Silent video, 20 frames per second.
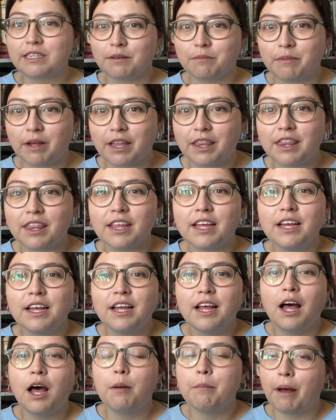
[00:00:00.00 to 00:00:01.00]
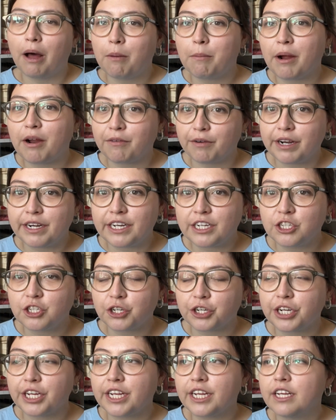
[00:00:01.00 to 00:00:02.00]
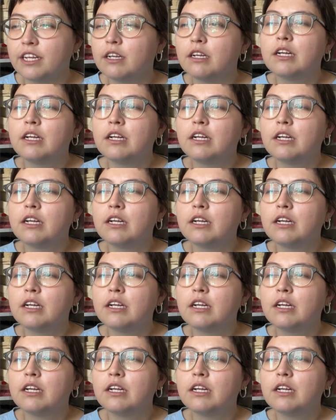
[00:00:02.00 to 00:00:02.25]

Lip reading: a month about my reading journey.